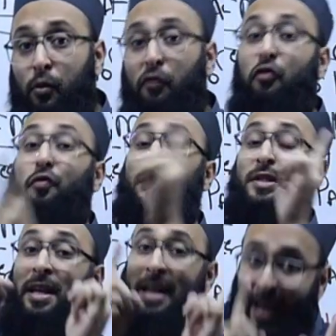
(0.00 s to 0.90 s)
move towards
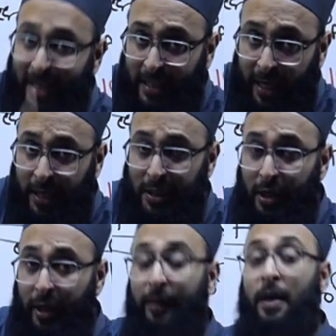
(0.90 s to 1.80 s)
the next case
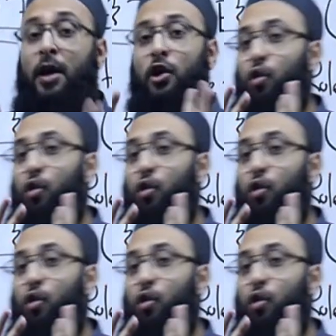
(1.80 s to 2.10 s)
study. You